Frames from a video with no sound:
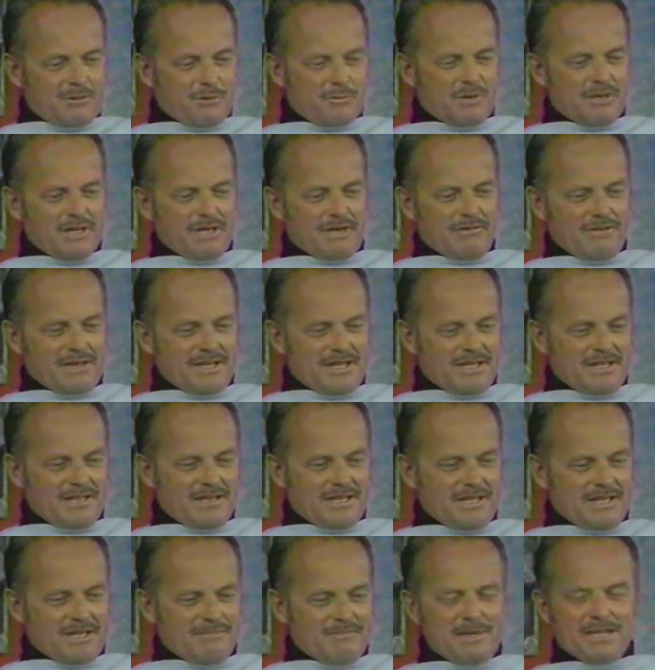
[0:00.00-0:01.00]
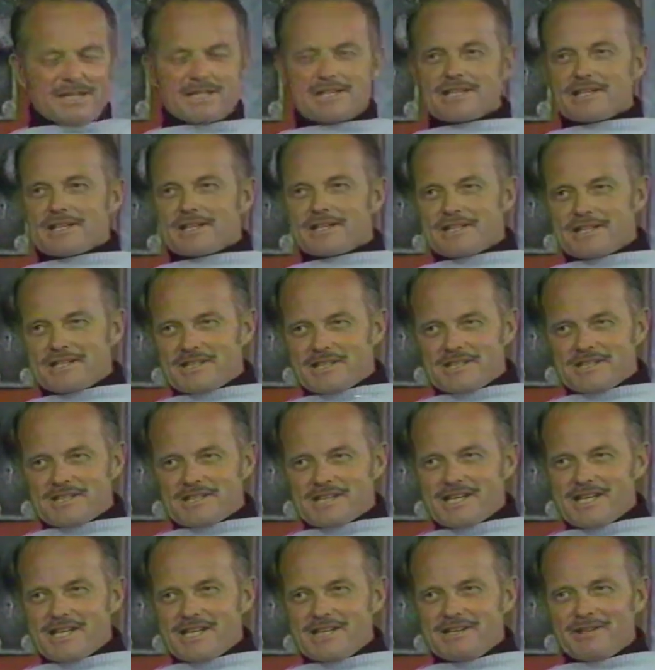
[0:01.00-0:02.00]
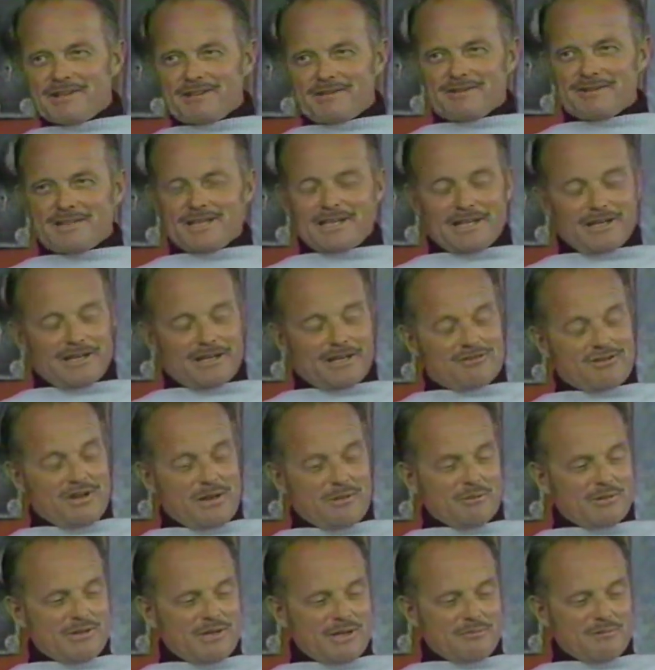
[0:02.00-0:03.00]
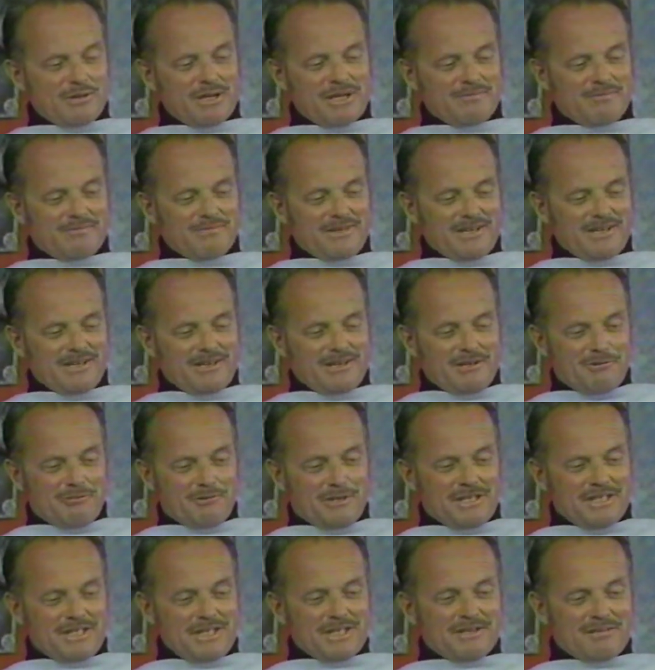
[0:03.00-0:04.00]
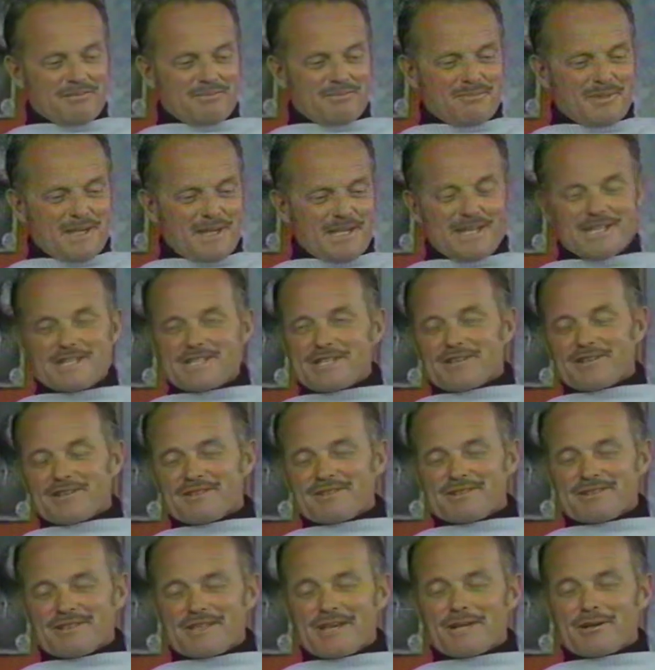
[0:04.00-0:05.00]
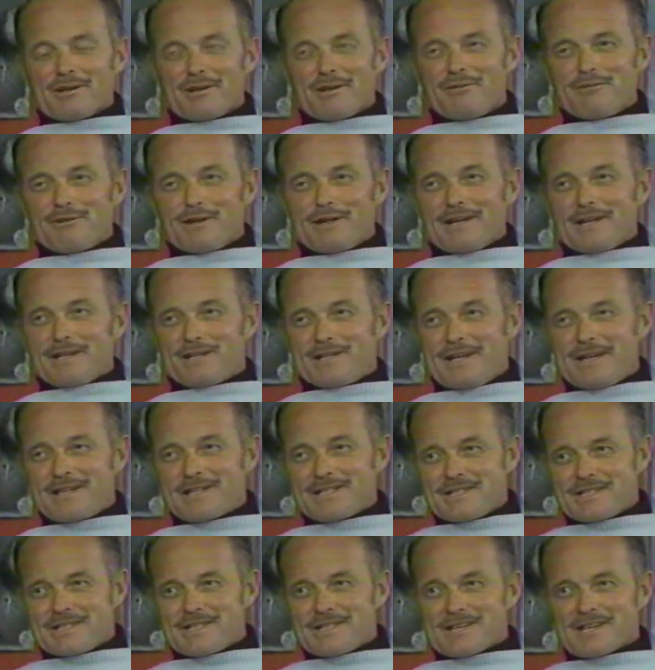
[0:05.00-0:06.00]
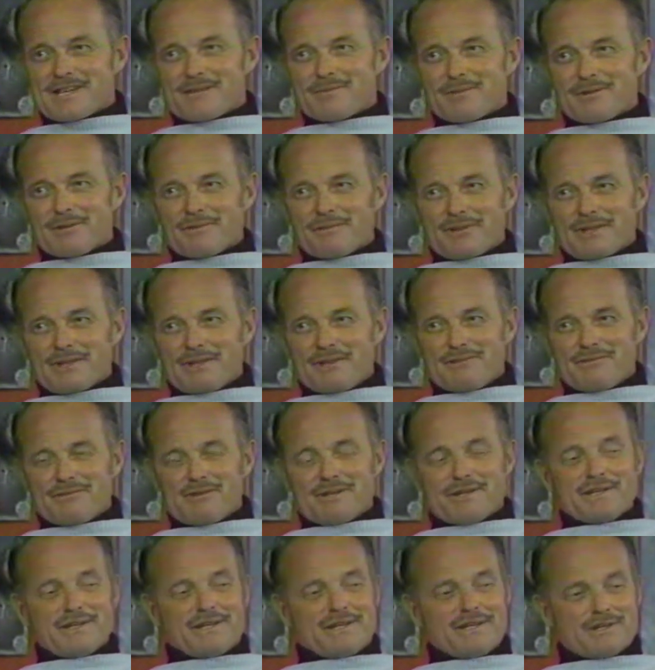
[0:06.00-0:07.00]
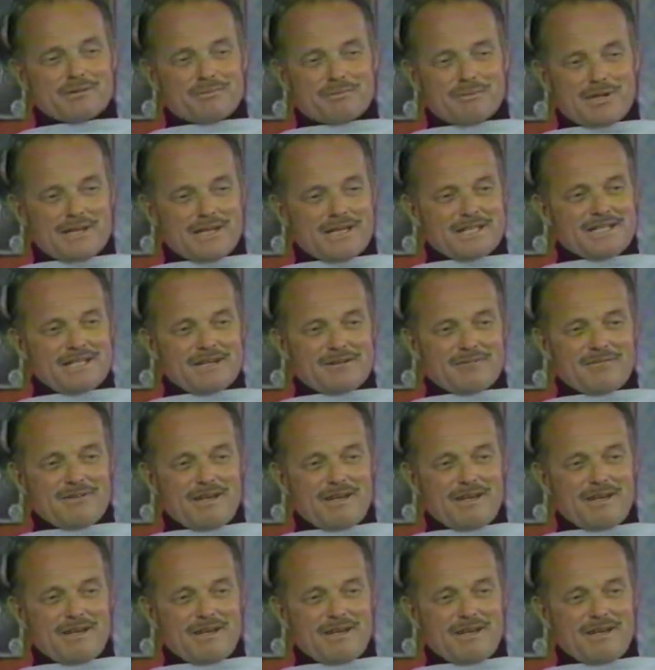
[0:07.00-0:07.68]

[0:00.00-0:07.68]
Well, we never got the Mexicans to ski. We had a lot of trouble with them. We did manage to get an awful lot of Texans to come over. They were very enterprising.